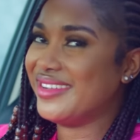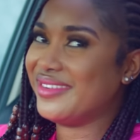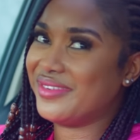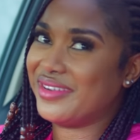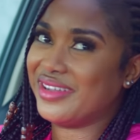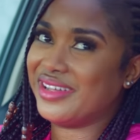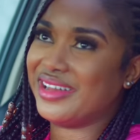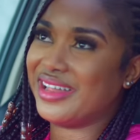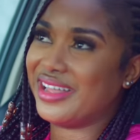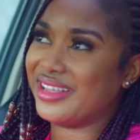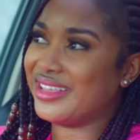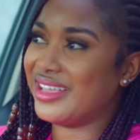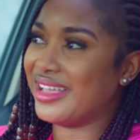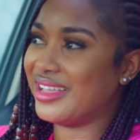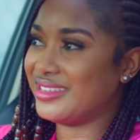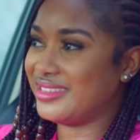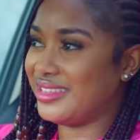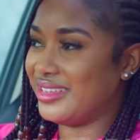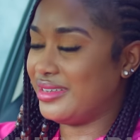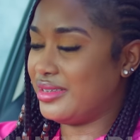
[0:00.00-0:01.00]
Well, I
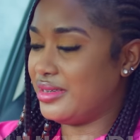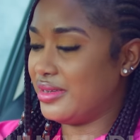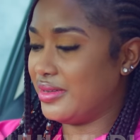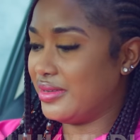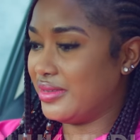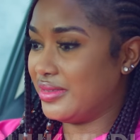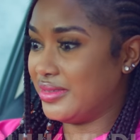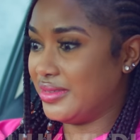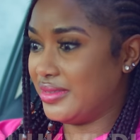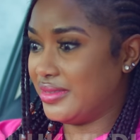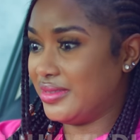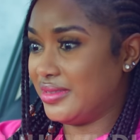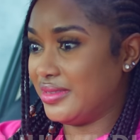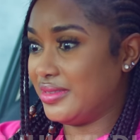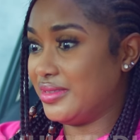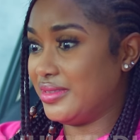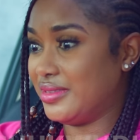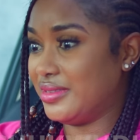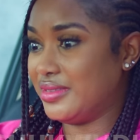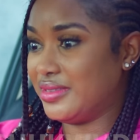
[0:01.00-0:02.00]
guess he
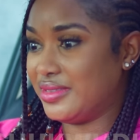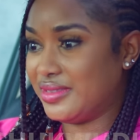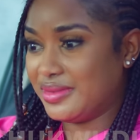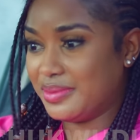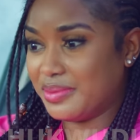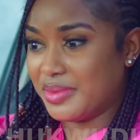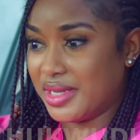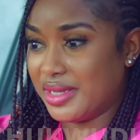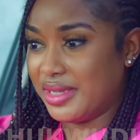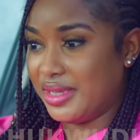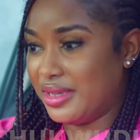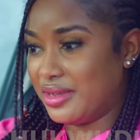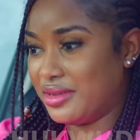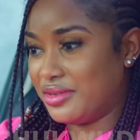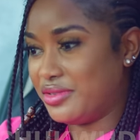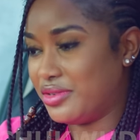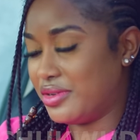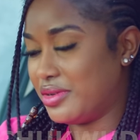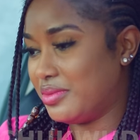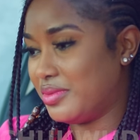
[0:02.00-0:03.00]
does. Just my
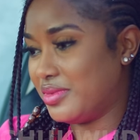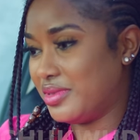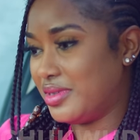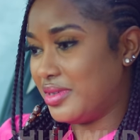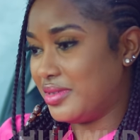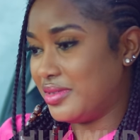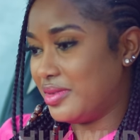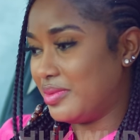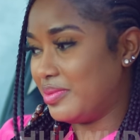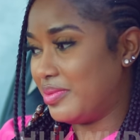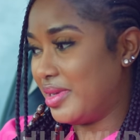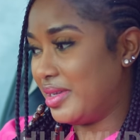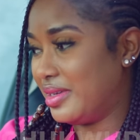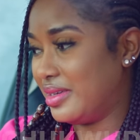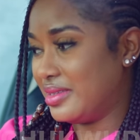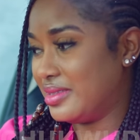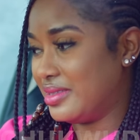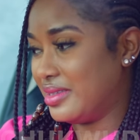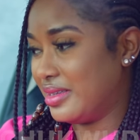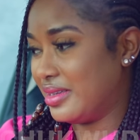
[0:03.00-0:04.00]
eardrums doesn't pick
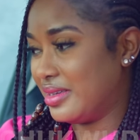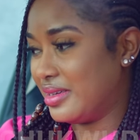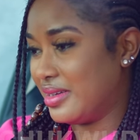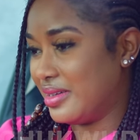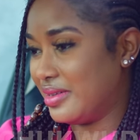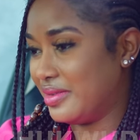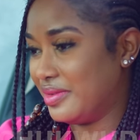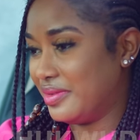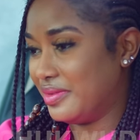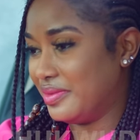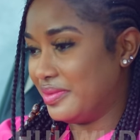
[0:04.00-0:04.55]
the signal.